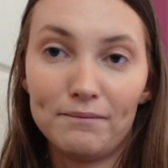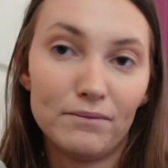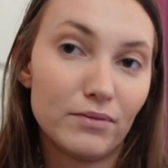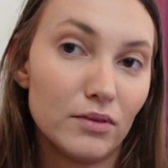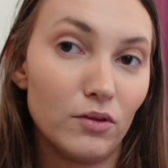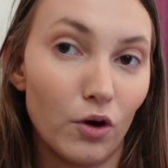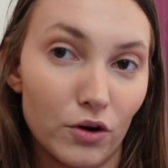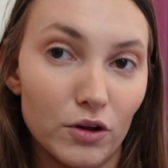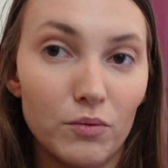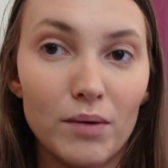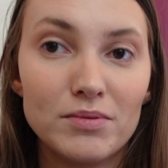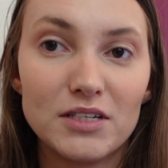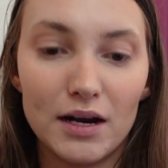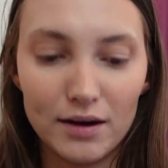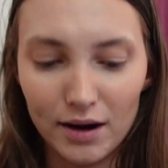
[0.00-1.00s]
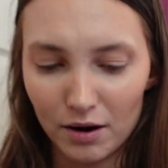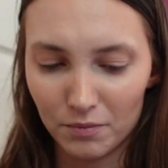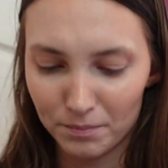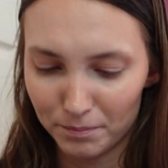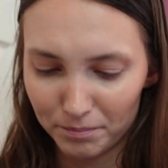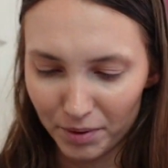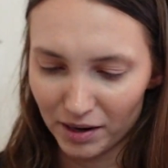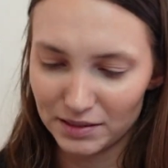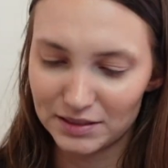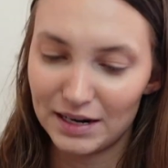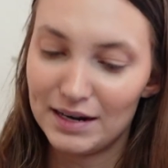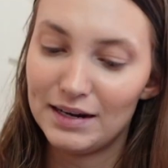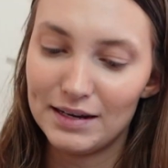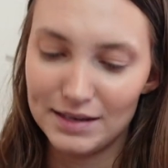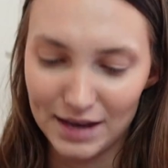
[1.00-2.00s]
on the website now. But
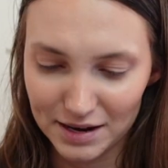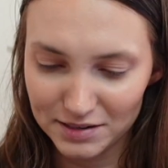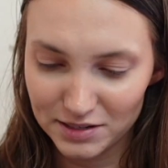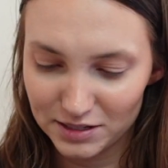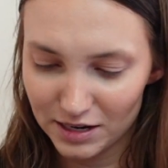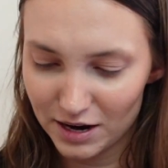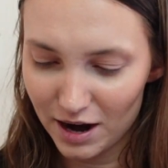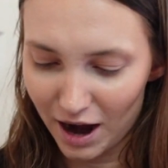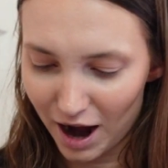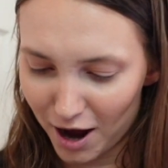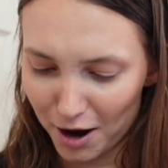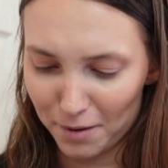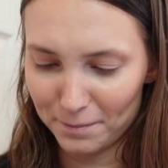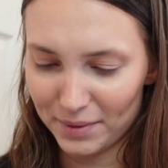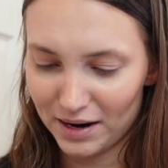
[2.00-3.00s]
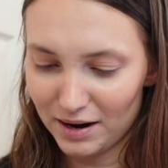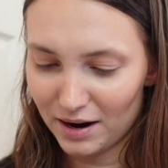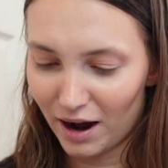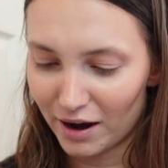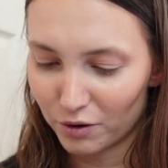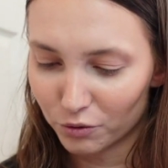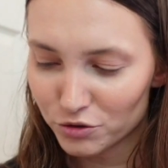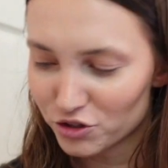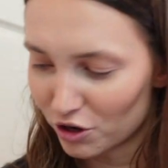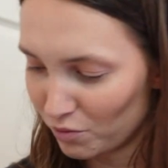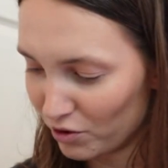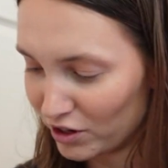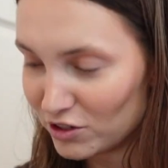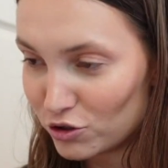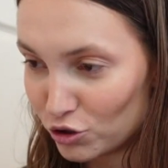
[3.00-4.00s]
yes, I also
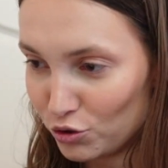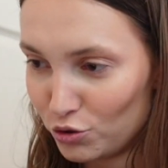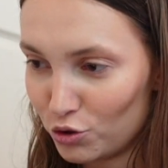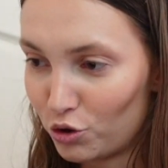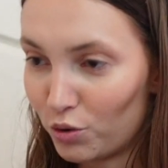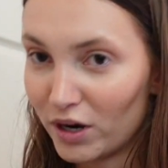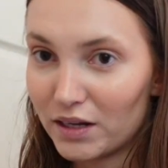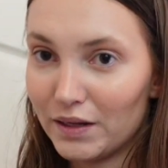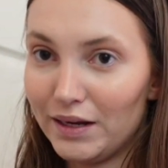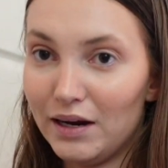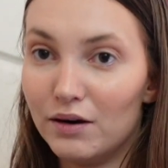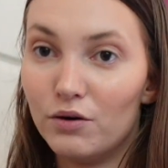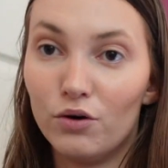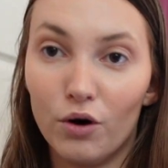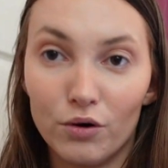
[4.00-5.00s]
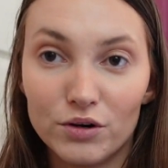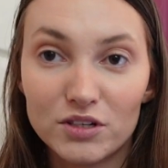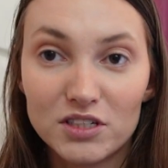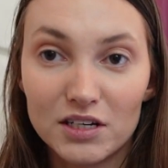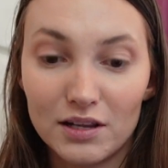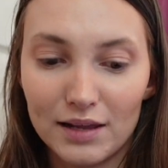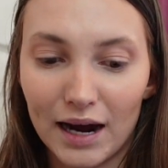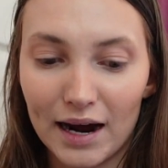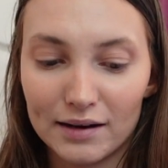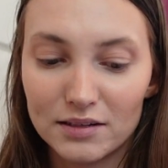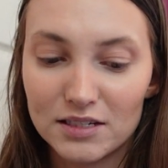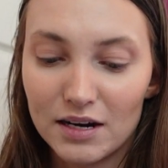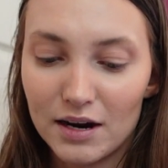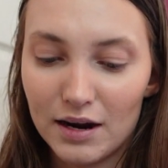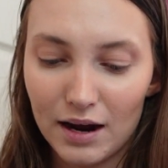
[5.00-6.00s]
wanted to quickly note
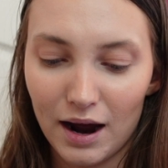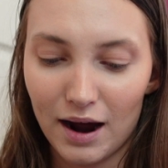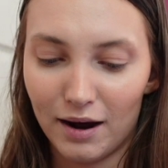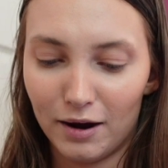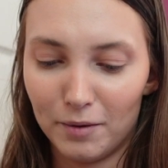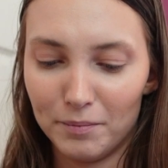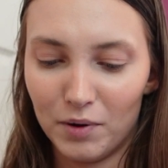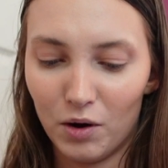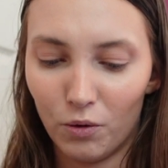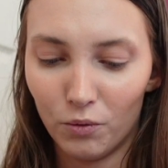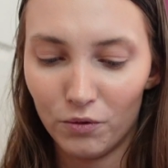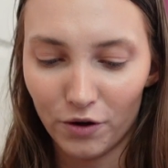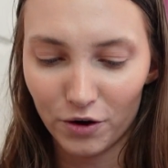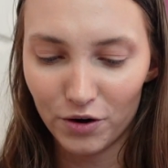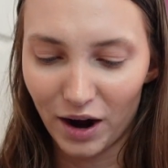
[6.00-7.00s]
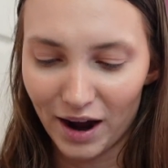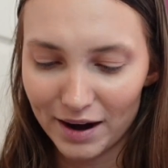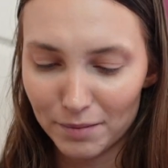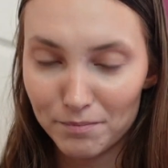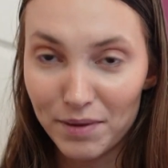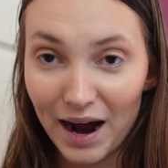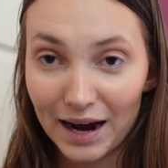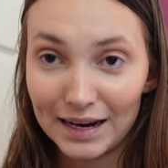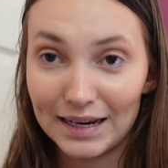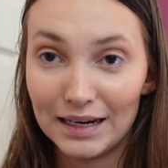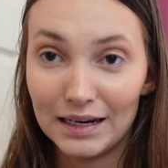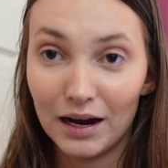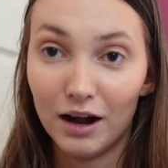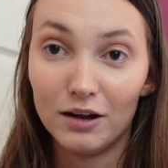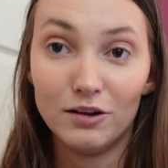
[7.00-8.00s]
that although I am
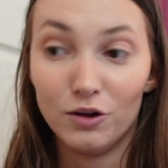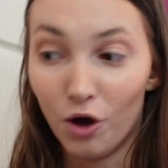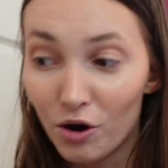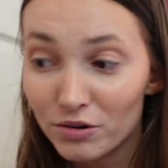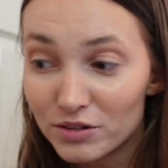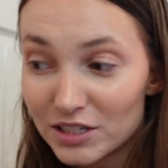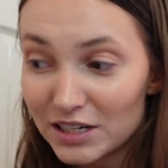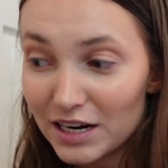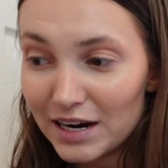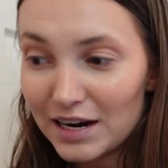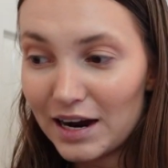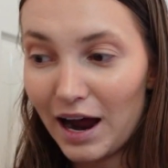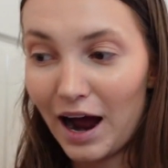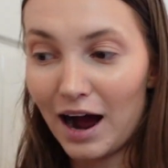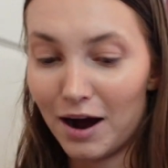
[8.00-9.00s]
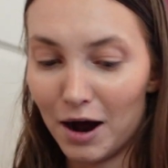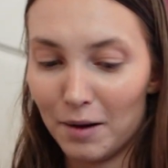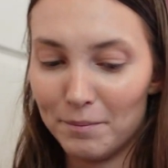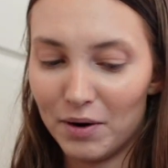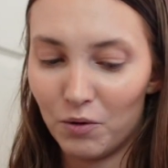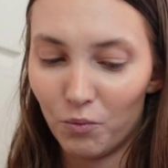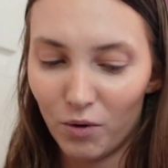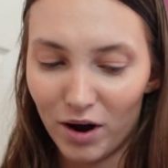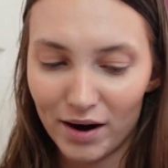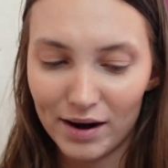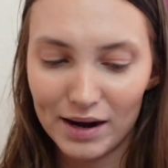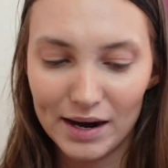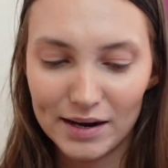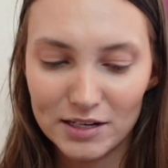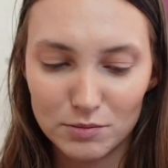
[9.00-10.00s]
packing a lot, one,
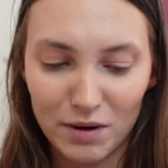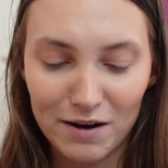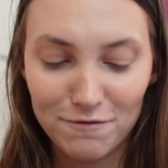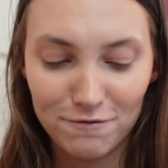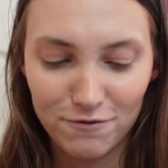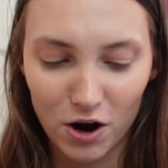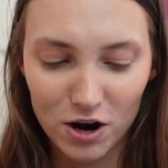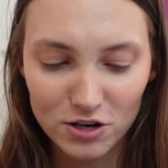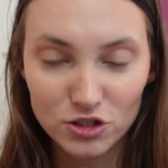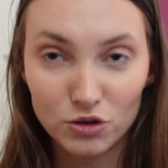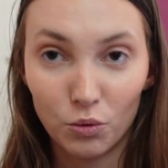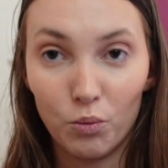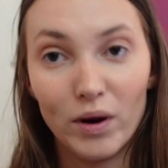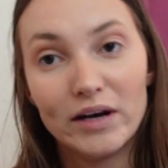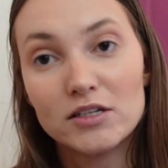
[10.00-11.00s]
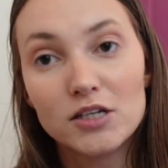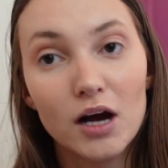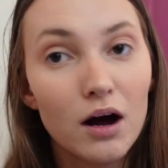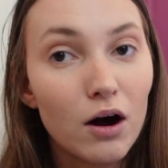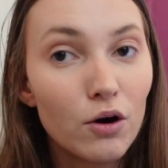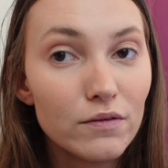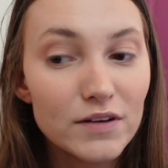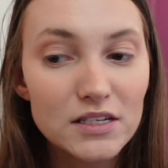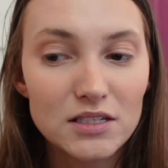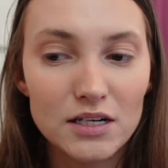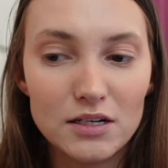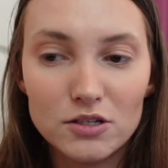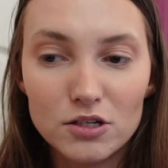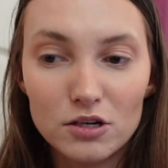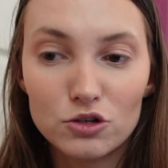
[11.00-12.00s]
it is my first winter
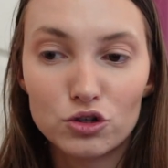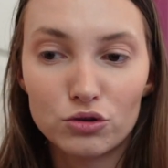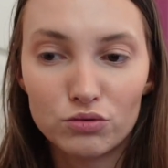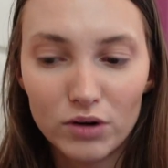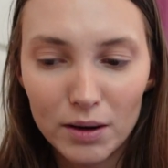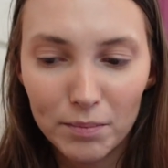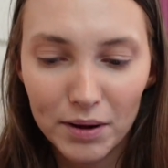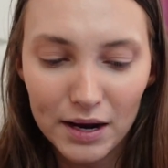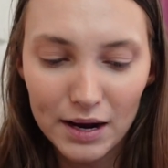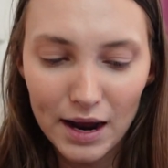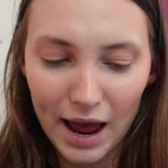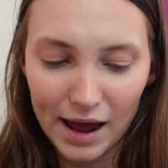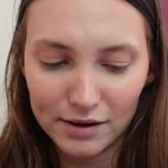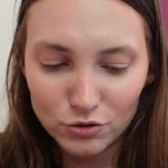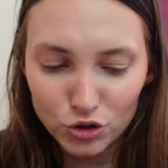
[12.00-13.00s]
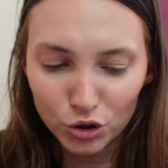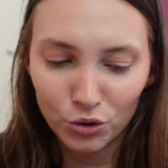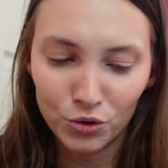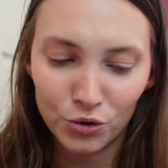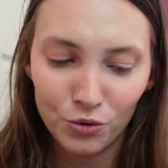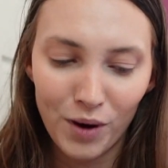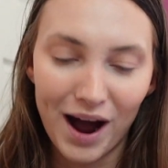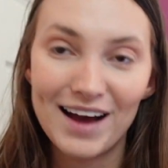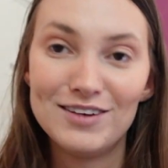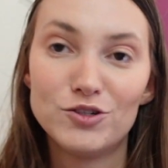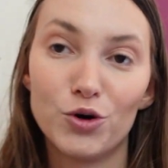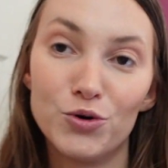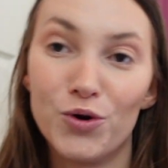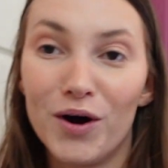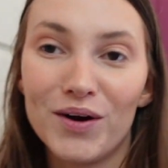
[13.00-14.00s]
overseas trip, and two, I
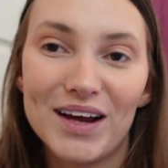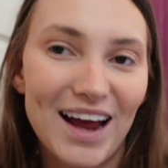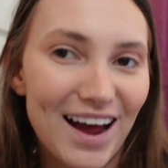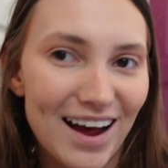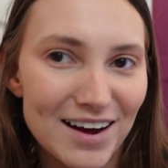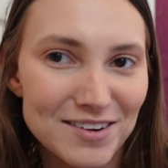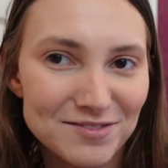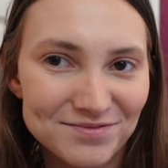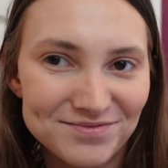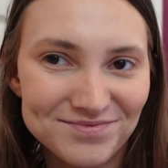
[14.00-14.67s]
do not care.